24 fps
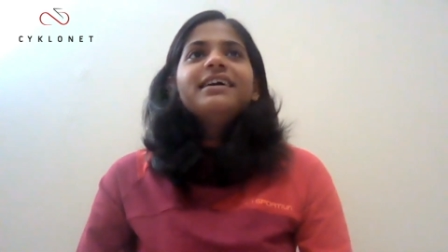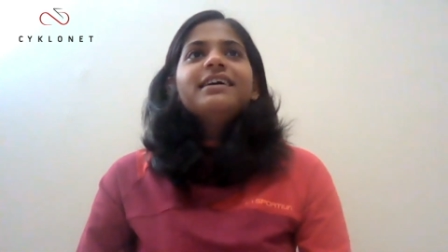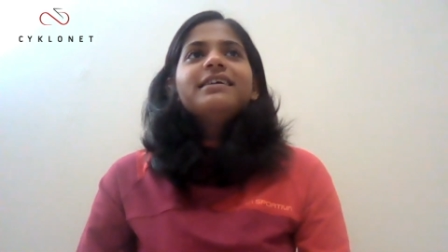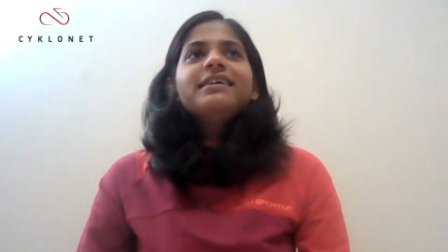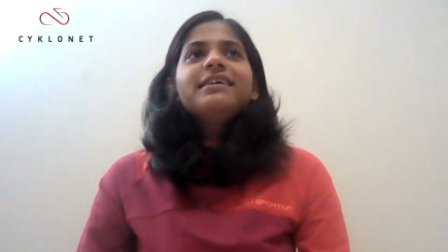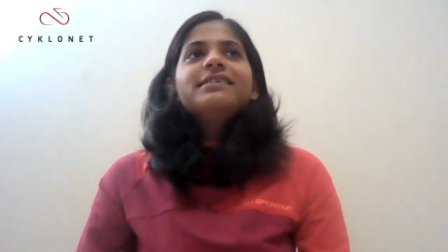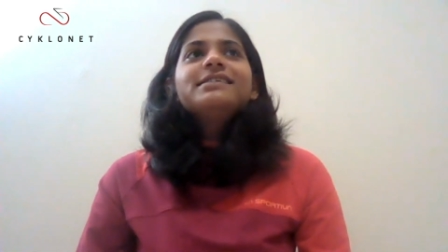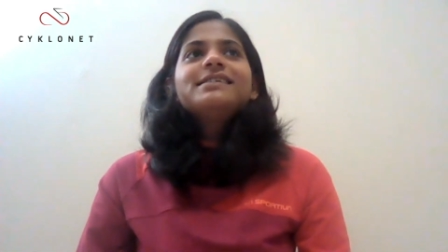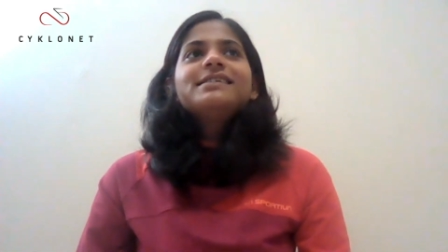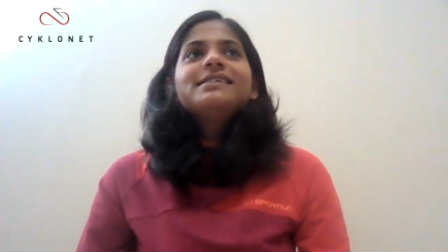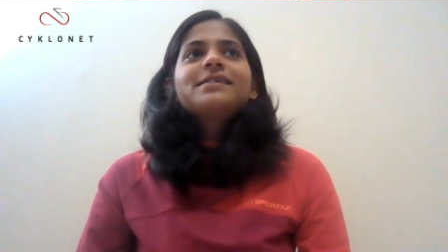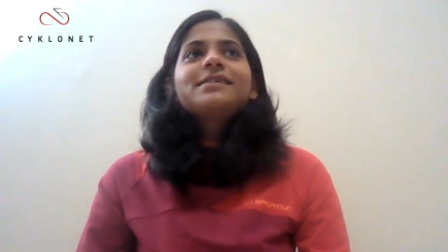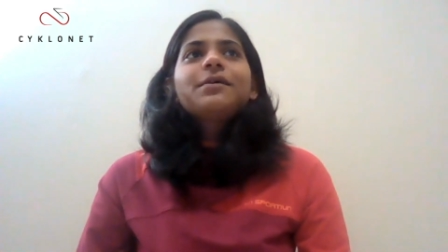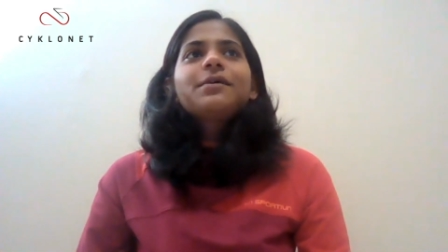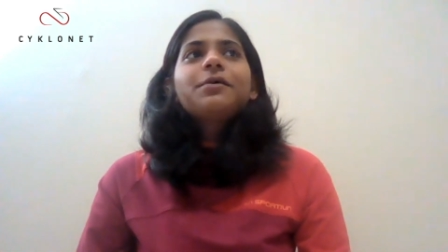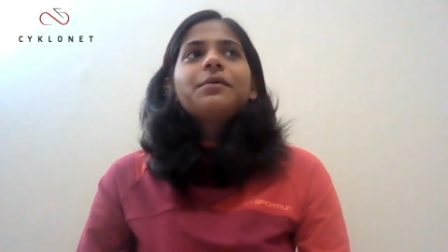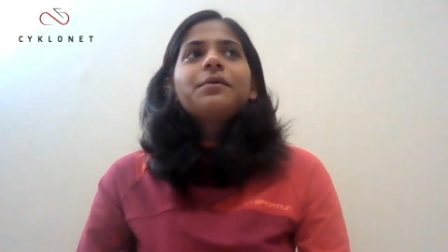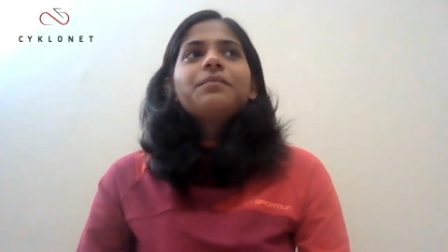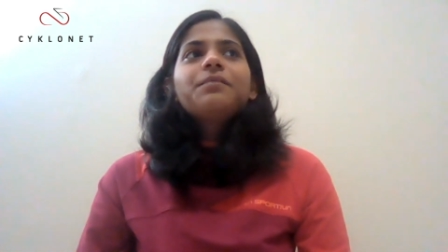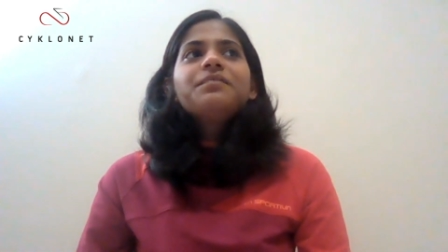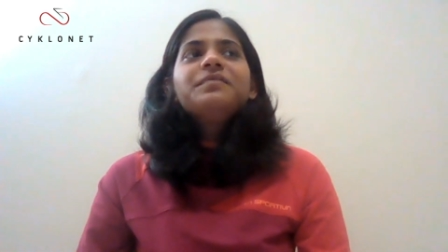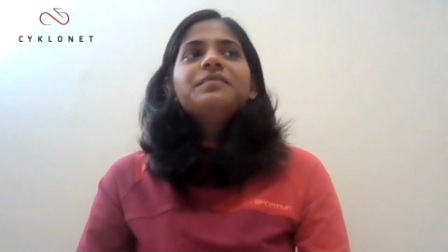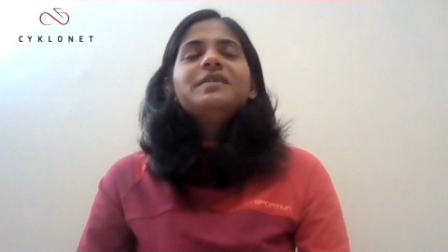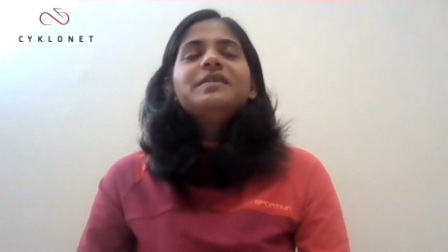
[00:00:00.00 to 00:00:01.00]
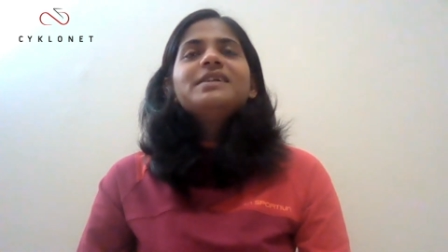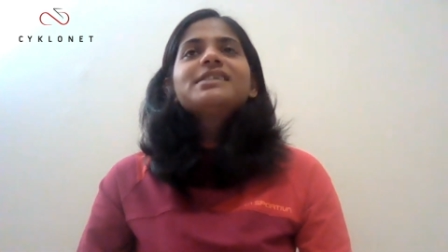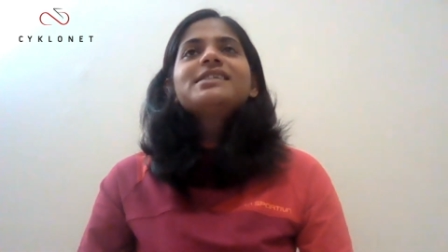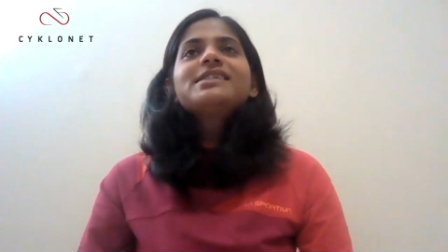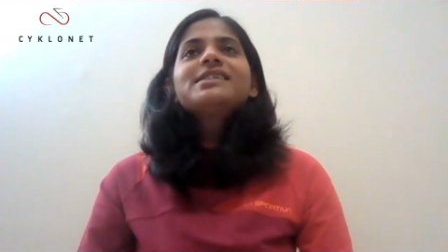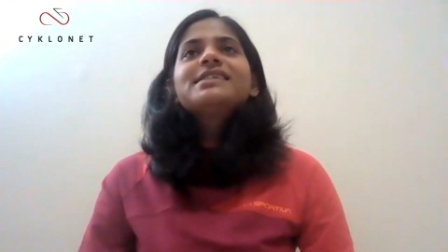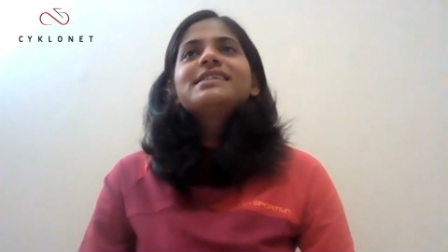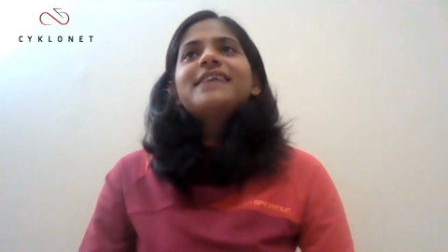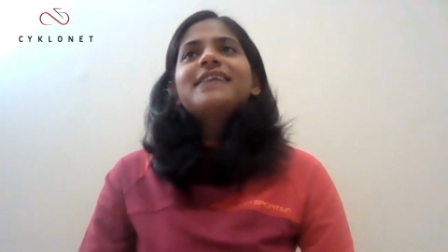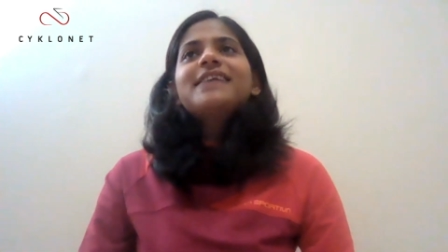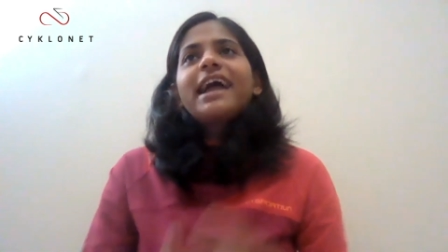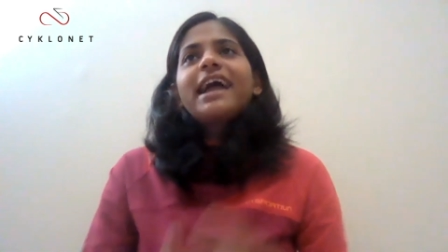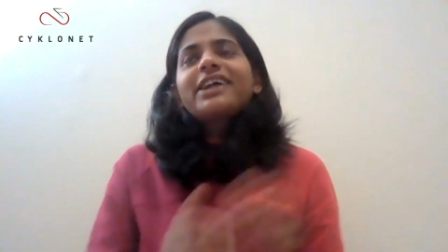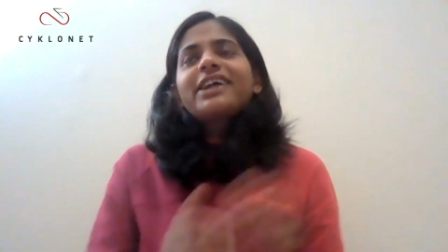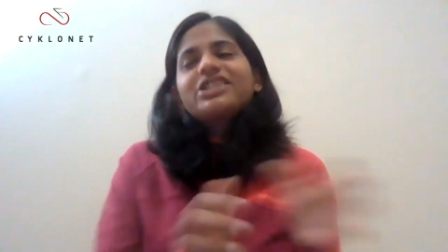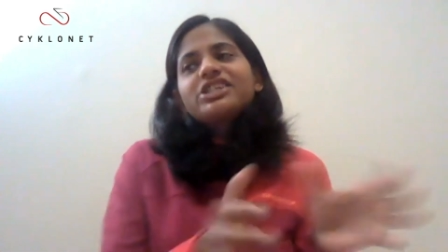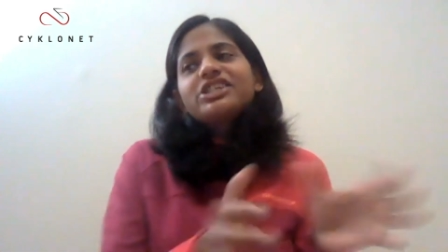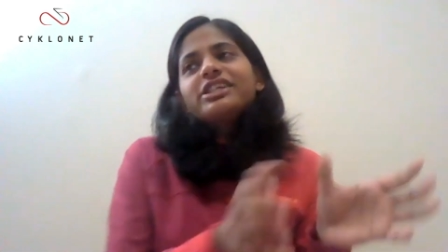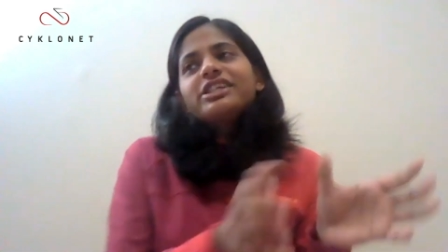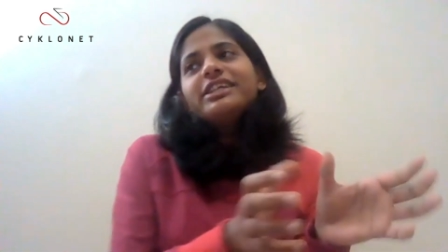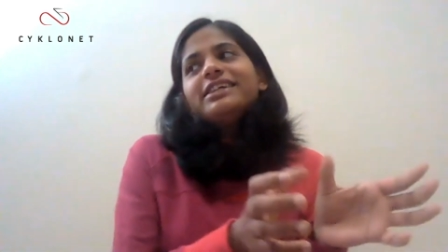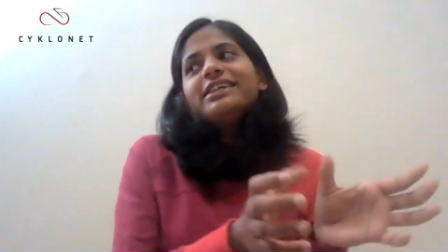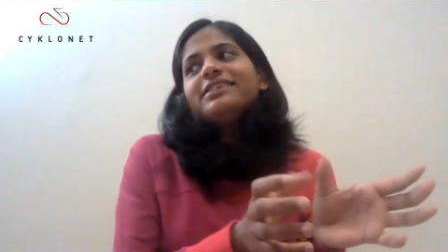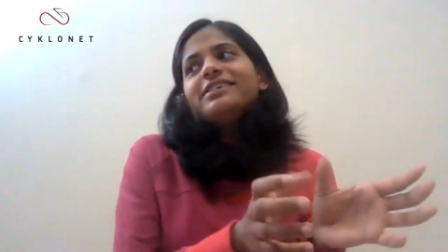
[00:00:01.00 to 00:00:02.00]
And so this
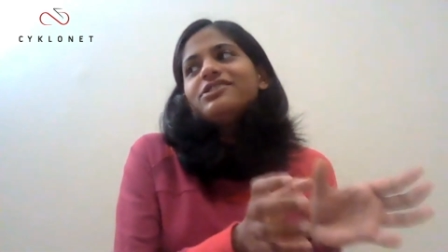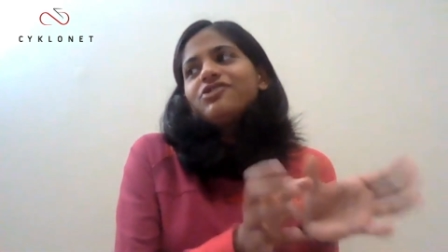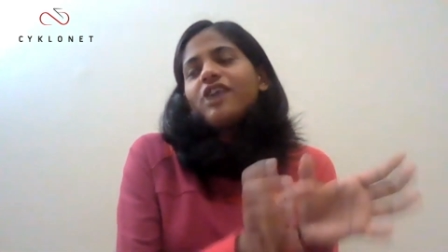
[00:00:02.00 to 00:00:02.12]
actually